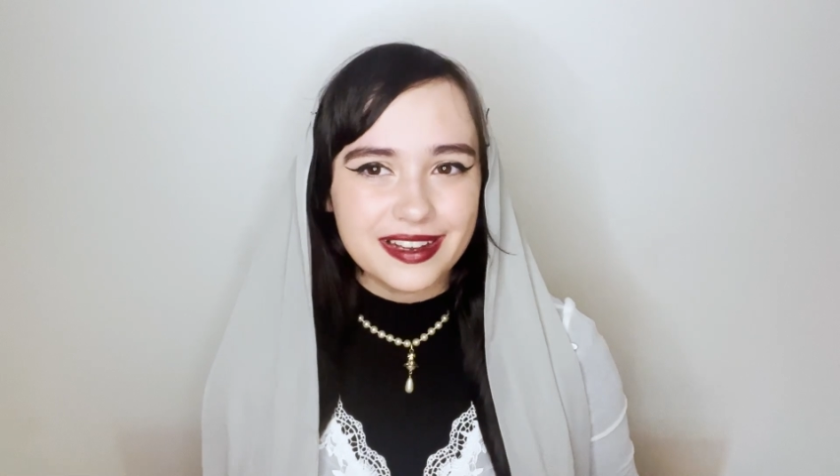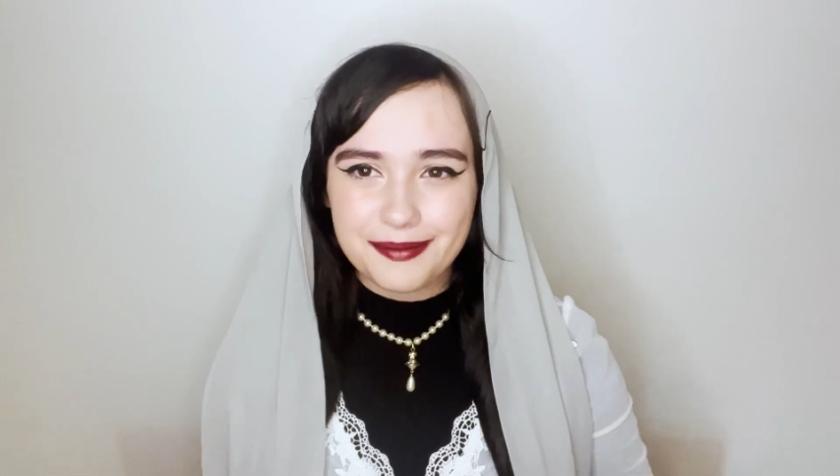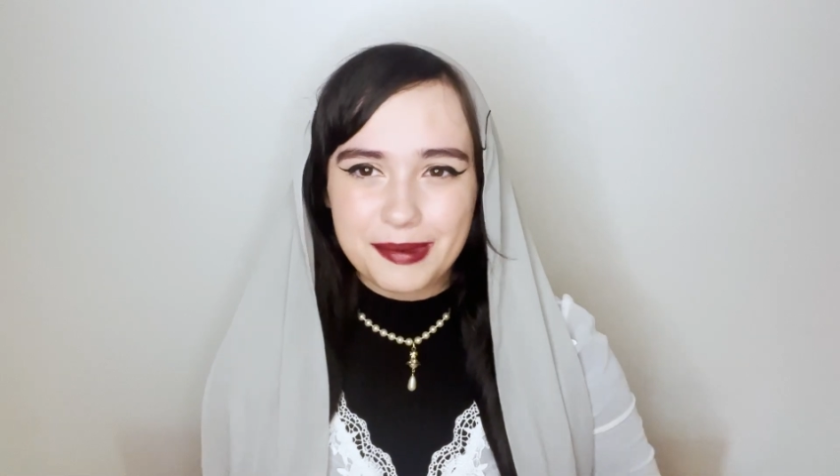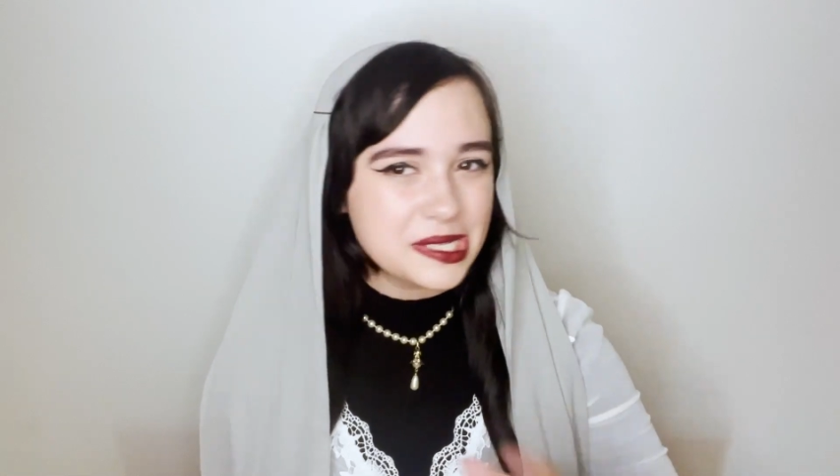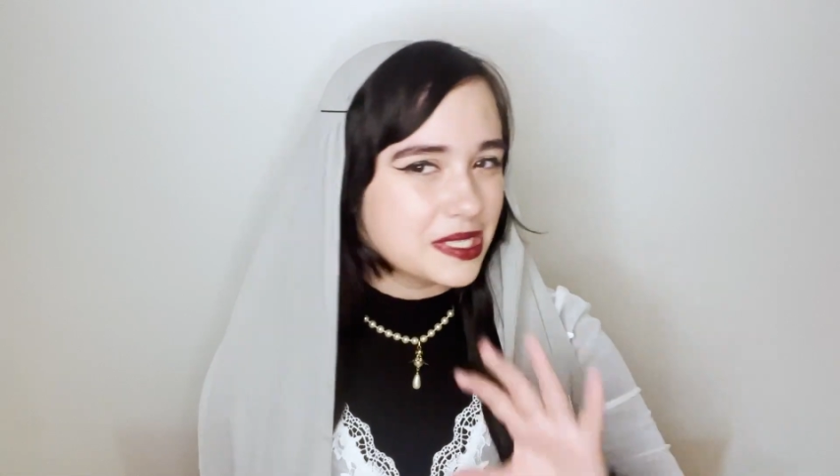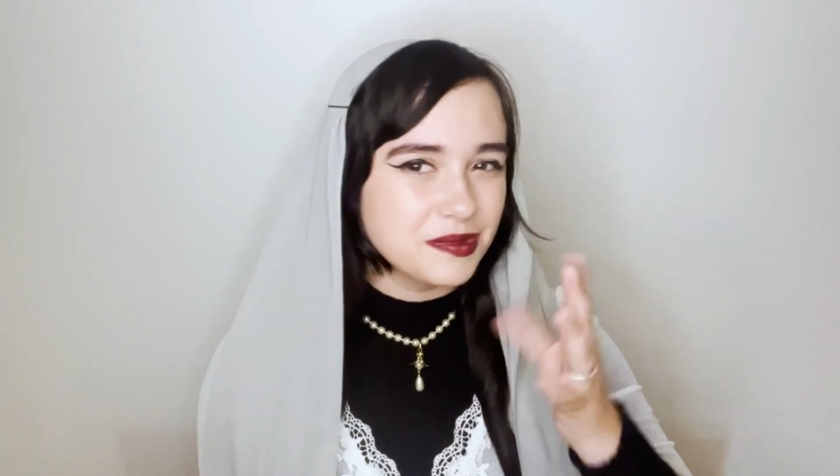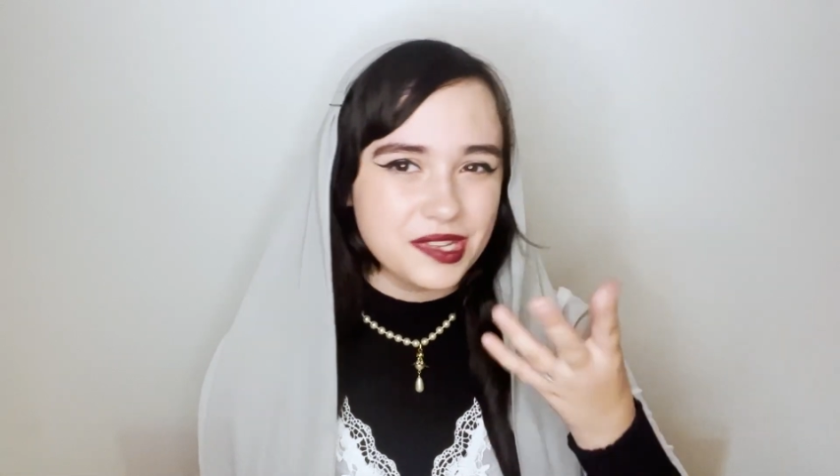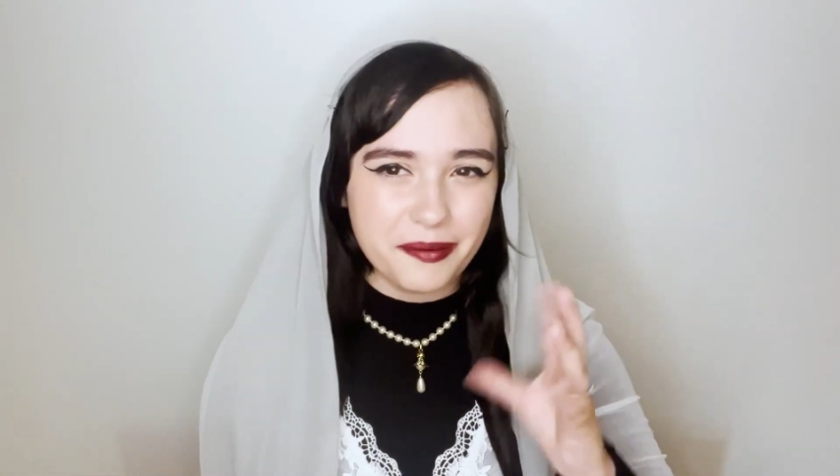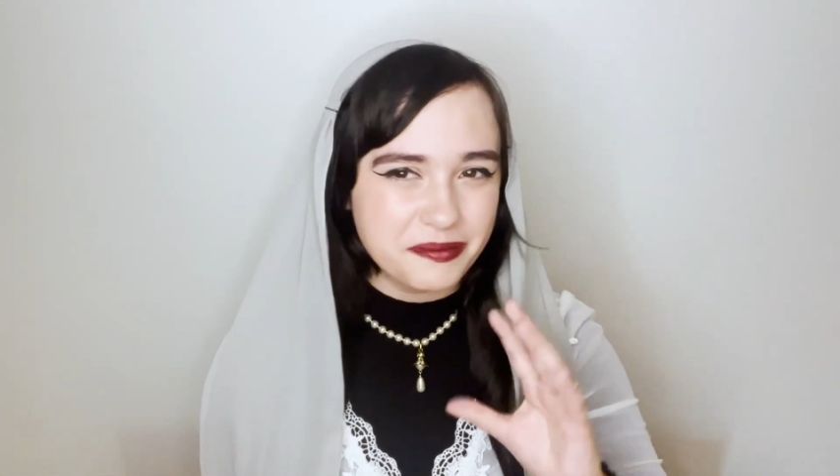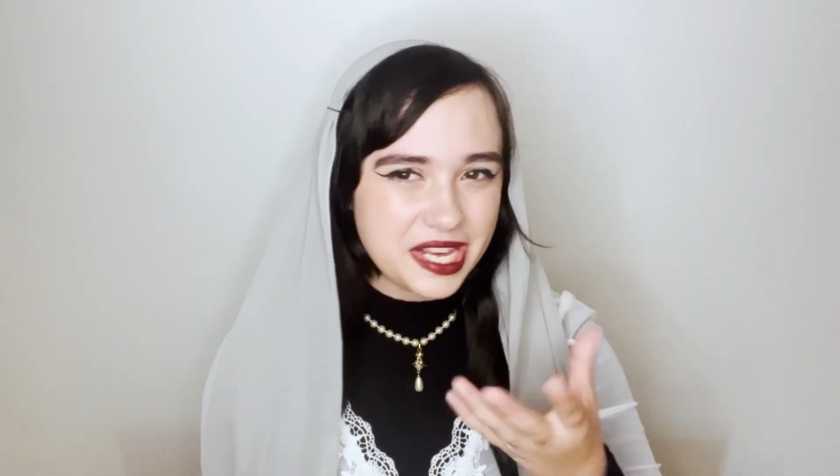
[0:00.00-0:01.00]
made some
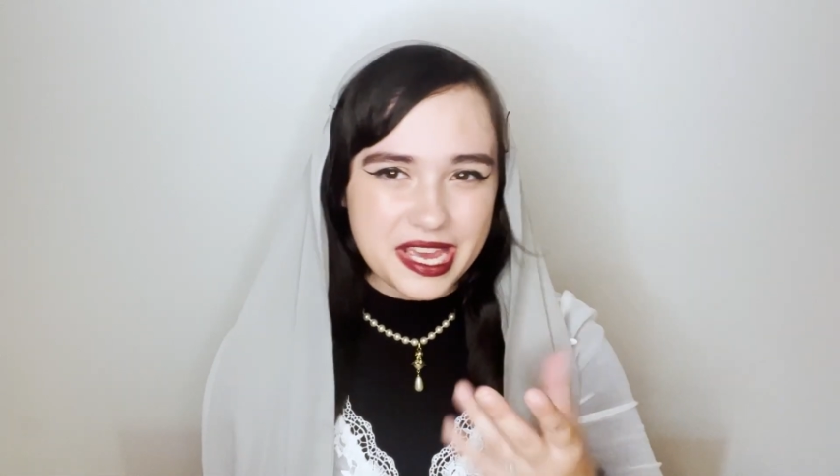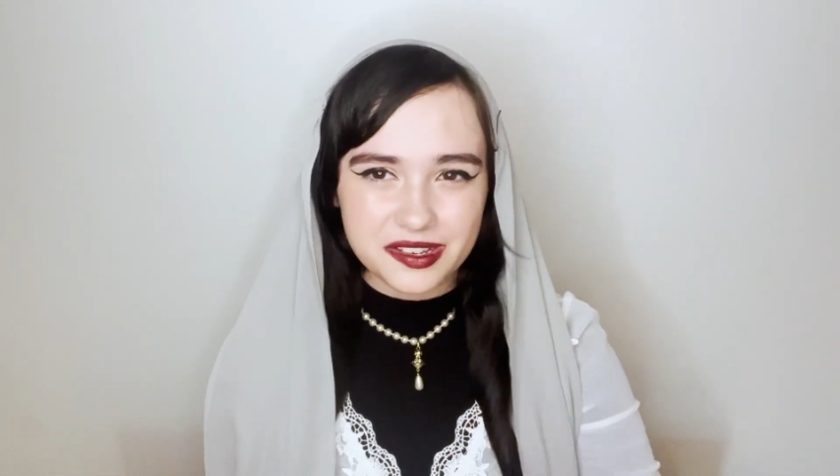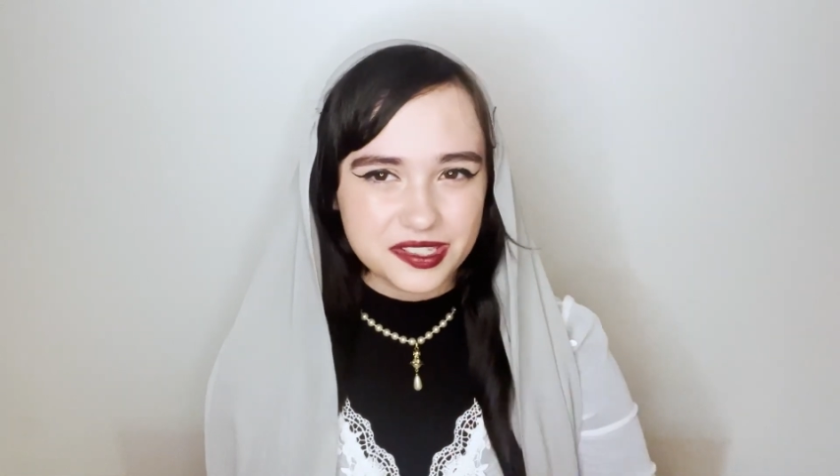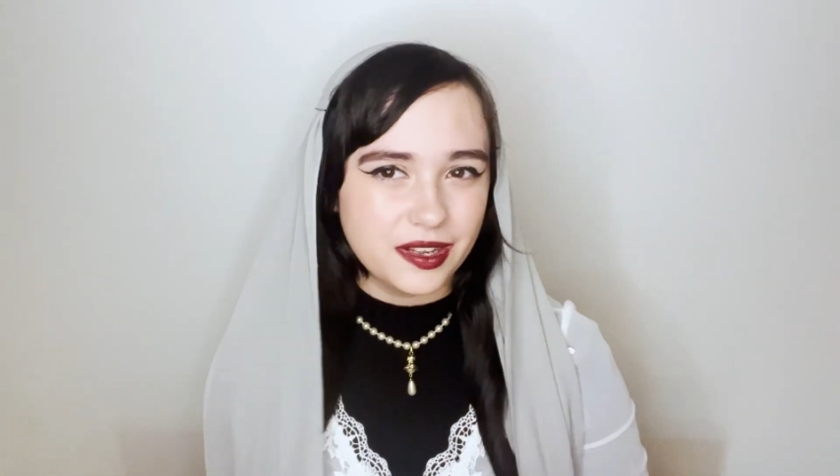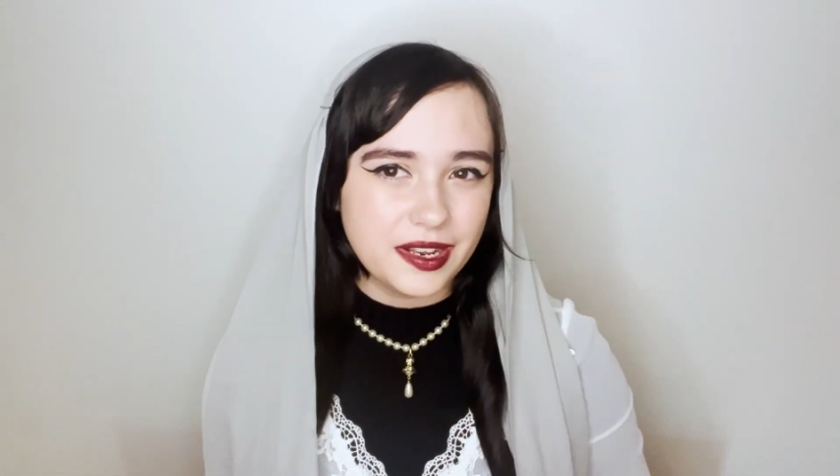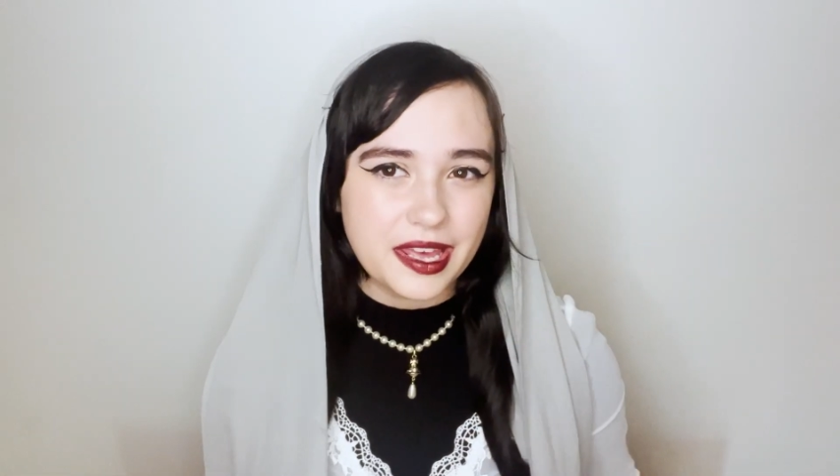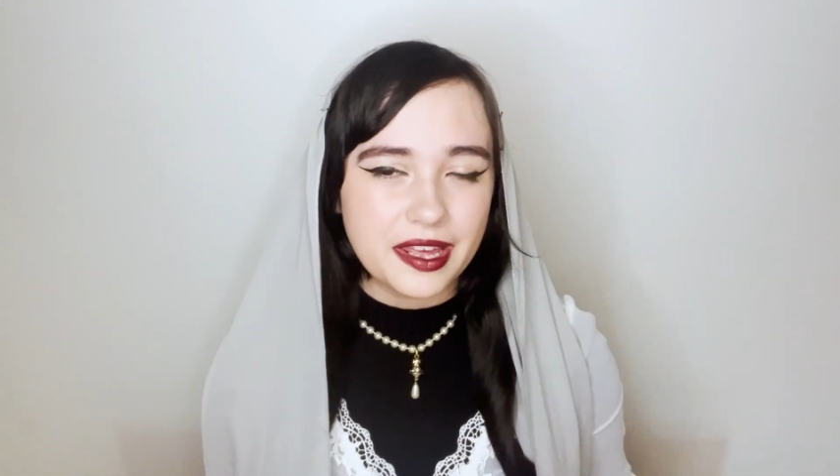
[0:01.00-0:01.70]
dumb takes on it,